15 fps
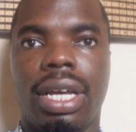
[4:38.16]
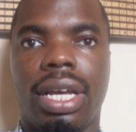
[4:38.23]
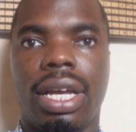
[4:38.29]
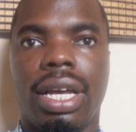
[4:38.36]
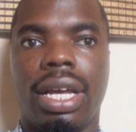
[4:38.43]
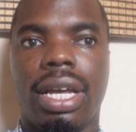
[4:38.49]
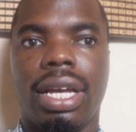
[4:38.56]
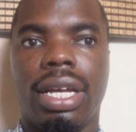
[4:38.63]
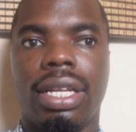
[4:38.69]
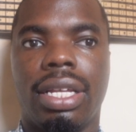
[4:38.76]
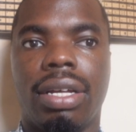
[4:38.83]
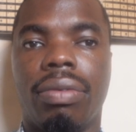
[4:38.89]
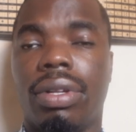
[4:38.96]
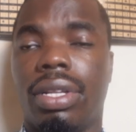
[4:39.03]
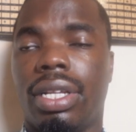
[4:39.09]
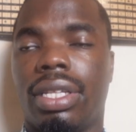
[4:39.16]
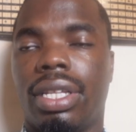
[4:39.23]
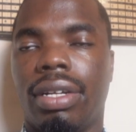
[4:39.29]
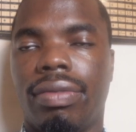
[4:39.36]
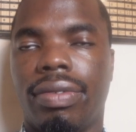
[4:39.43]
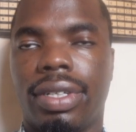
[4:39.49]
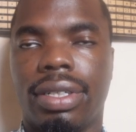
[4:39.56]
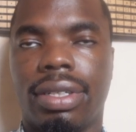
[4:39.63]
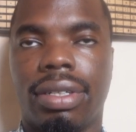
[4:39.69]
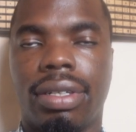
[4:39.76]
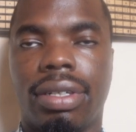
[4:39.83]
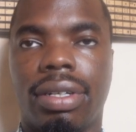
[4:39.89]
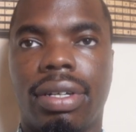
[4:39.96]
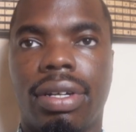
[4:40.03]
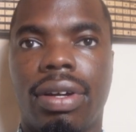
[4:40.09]
And it will look different
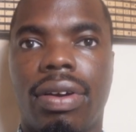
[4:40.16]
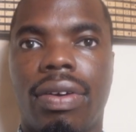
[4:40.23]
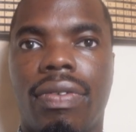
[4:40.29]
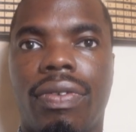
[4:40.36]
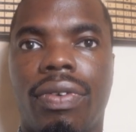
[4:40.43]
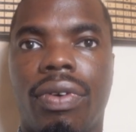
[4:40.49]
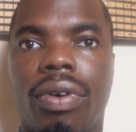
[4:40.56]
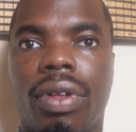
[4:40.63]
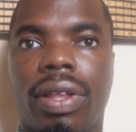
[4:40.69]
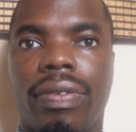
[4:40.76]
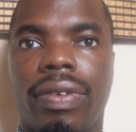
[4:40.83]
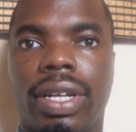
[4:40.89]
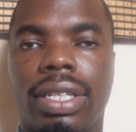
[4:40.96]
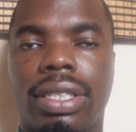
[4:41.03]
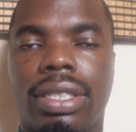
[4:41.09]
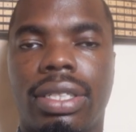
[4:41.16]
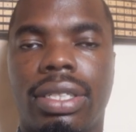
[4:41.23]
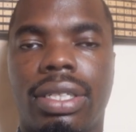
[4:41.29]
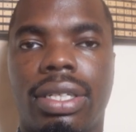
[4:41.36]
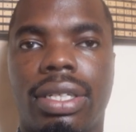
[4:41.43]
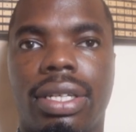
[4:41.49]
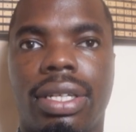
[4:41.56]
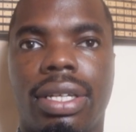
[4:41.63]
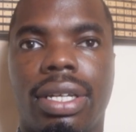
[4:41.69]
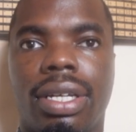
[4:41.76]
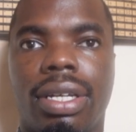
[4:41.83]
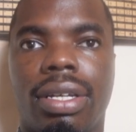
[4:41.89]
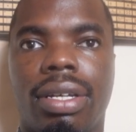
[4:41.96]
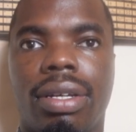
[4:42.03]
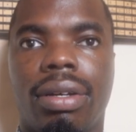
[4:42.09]
for all of us.
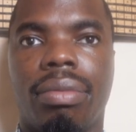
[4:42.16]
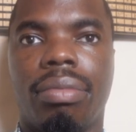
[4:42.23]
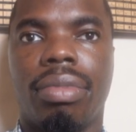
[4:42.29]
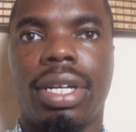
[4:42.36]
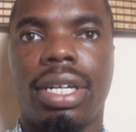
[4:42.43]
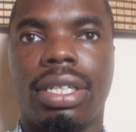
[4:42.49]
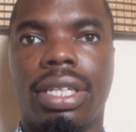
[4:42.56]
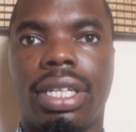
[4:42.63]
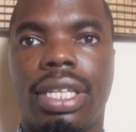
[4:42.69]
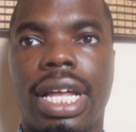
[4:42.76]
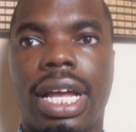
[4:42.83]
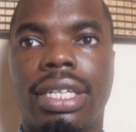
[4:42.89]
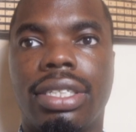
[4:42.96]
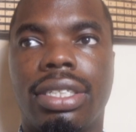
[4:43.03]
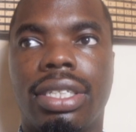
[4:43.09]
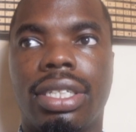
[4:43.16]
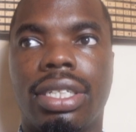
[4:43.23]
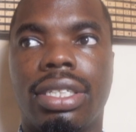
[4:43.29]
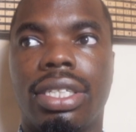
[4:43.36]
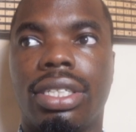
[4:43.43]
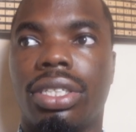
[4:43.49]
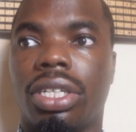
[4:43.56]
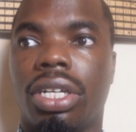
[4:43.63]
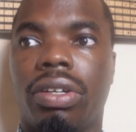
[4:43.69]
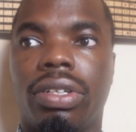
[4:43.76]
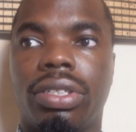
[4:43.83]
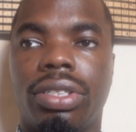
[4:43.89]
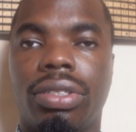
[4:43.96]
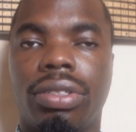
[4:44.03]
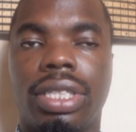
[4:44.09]
But that shouldn't
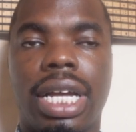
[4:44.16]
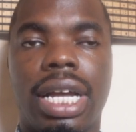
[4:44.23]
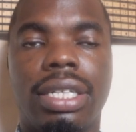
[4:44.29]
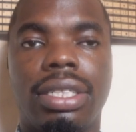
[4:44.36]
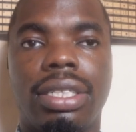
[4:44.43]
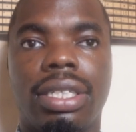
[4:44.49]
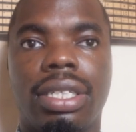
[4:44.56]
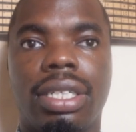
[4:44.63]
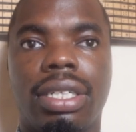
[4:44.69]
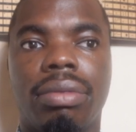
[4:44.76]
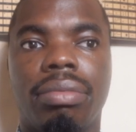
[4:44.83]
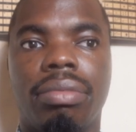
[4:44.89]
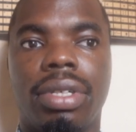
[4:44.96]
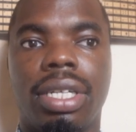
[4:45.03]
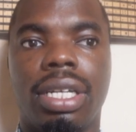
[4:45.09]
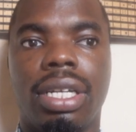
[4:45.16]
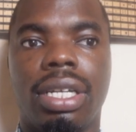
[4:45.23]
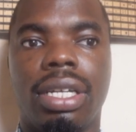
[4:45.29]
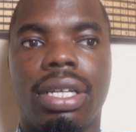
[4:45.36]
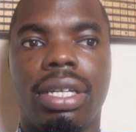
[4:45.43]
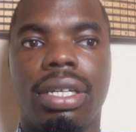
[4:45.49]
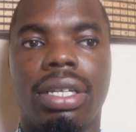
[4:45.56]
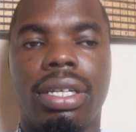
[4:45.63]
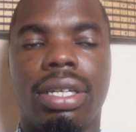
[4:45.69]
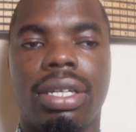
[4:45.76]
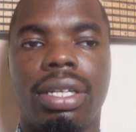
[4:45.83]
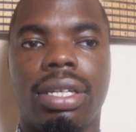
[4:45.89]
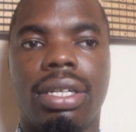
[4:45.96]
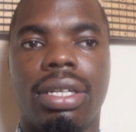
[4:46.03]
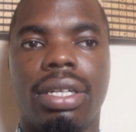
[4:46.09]
discourage you. That shouldn't be
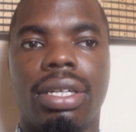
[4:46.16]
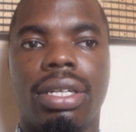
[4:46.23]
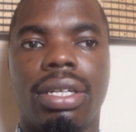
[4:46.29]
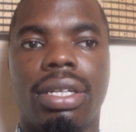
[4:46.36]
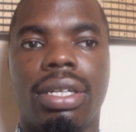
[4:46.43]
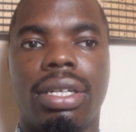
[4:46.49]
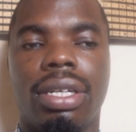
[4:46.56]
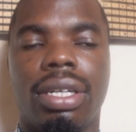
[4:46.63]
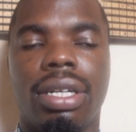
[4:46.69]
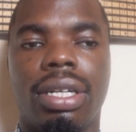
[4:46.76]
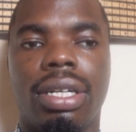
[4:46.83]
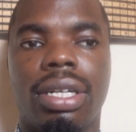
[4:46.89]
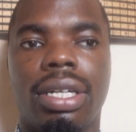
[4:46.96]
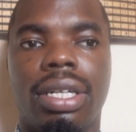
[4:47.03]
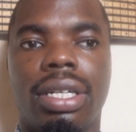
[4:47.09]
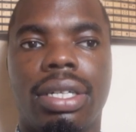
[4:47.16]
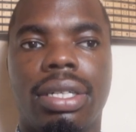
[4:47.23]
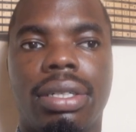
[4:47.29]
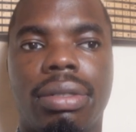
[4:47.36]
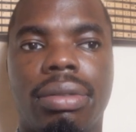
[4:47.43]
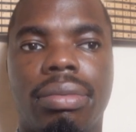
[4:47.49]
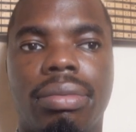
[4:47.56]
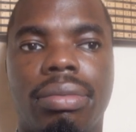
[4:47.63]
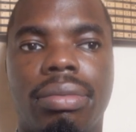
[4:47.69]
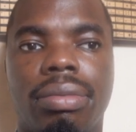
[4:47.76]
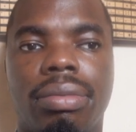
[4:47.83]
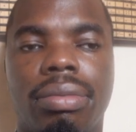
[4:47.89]
um,